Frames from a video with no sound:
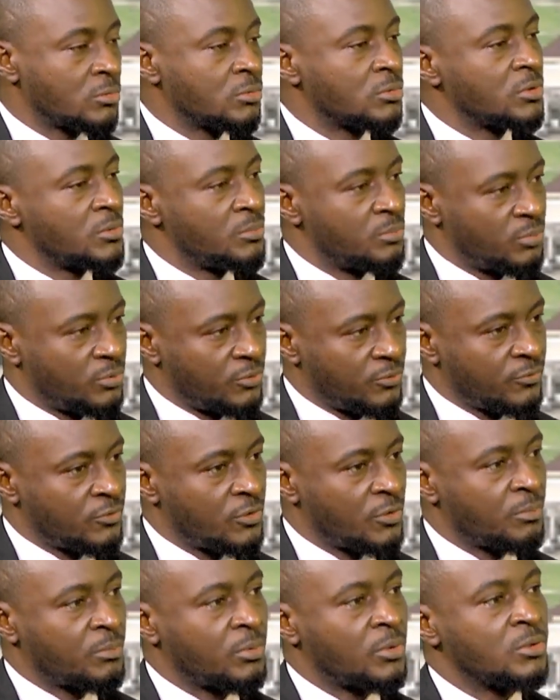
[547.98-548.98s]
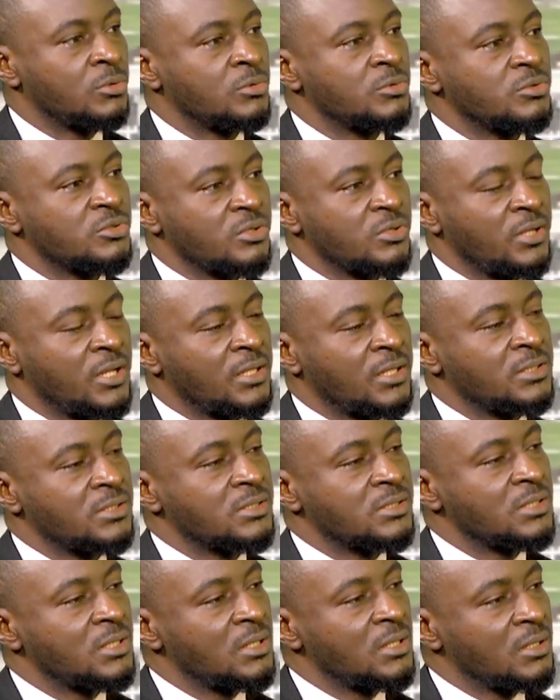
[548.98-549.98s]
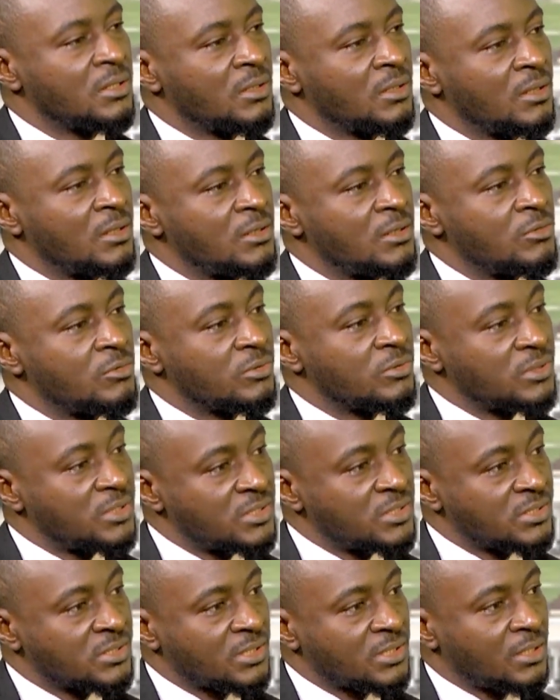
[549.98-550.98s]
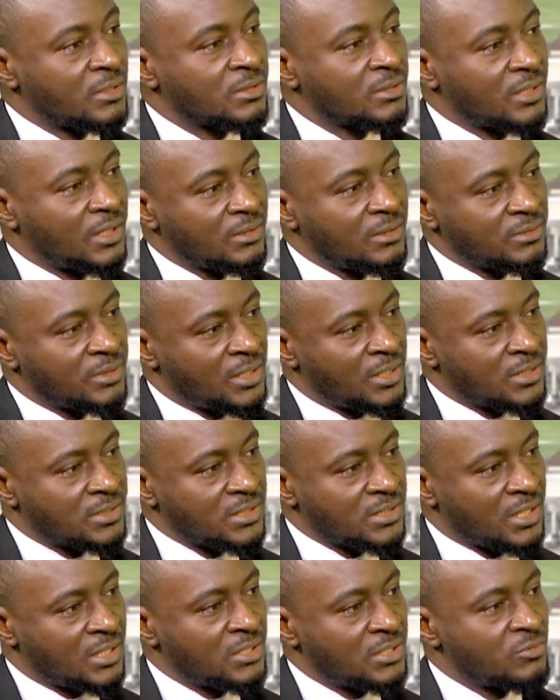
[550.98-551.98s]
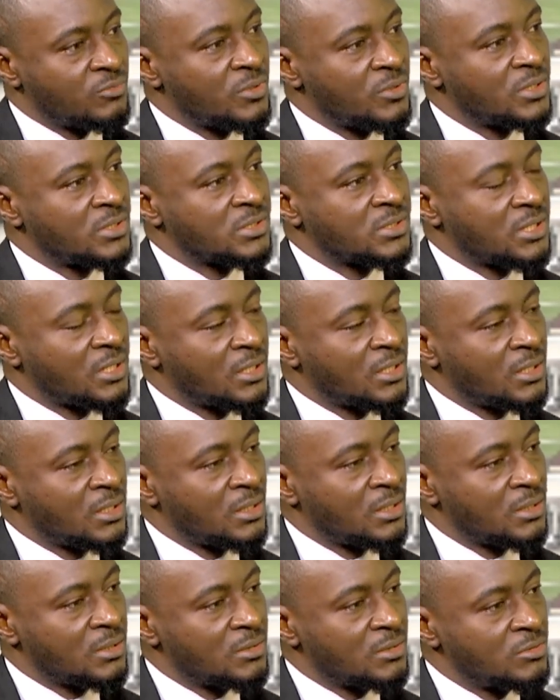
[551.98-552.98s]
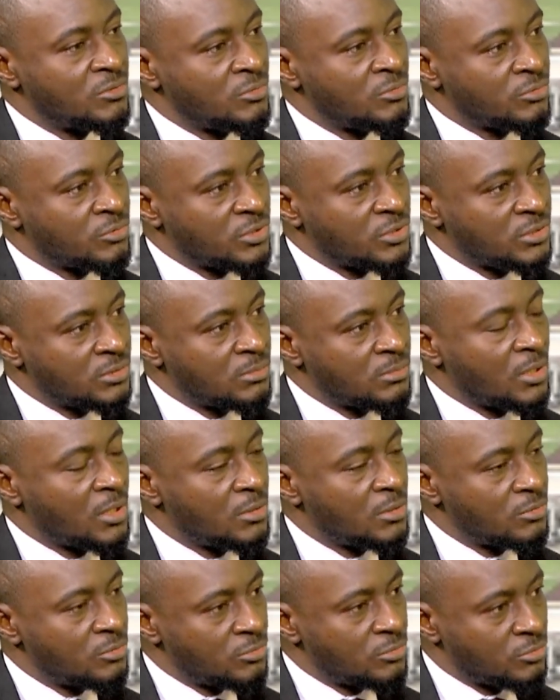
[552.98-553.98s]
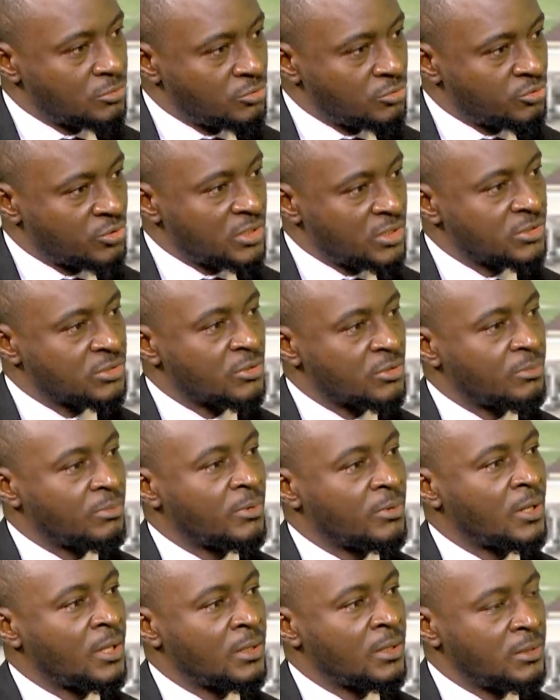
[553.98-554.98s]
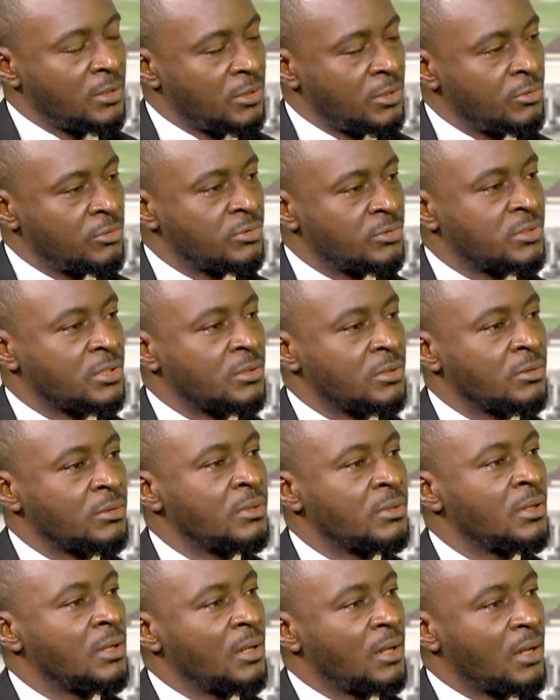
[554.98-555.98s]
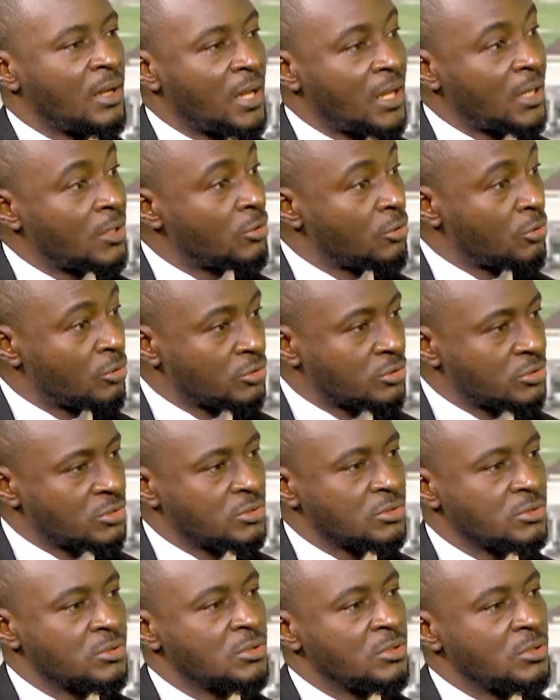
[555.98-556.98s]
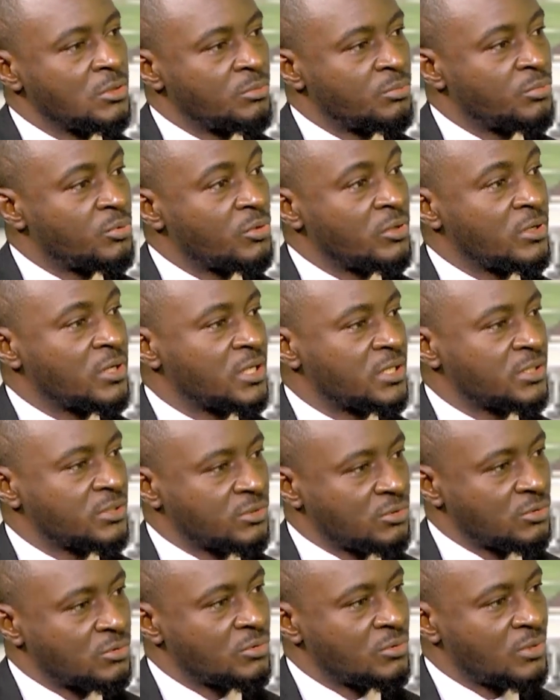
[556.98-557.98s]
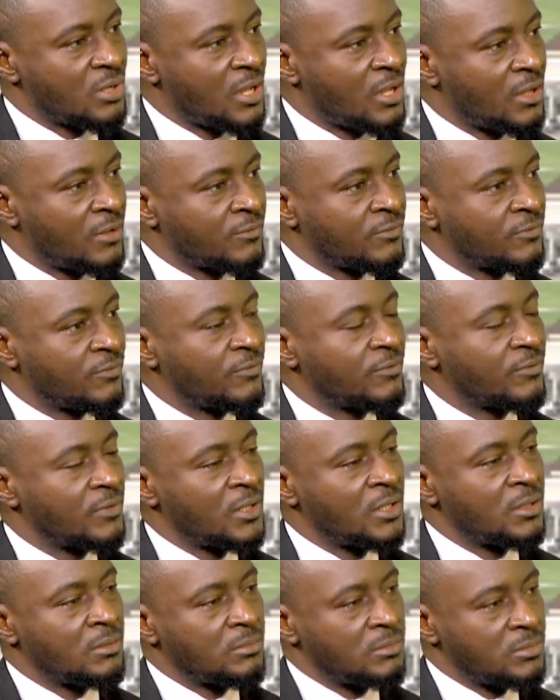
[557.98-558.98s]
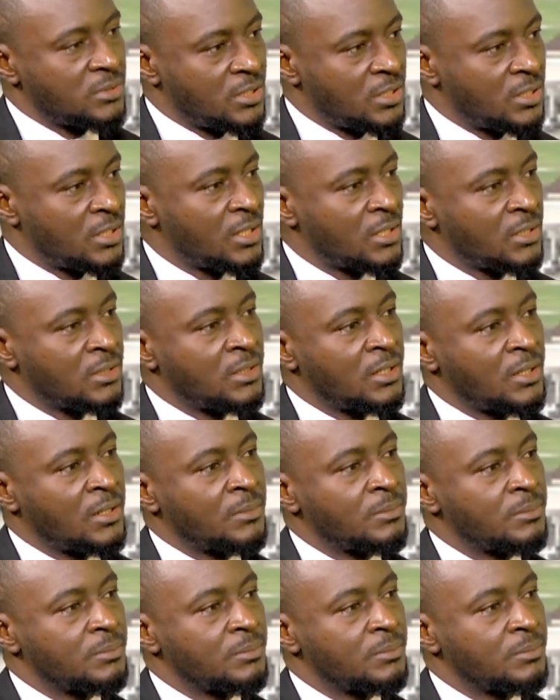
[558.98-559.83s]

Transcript: improved upon, so that this child can get adequate nutrient supply in utero and not progress to have a delayed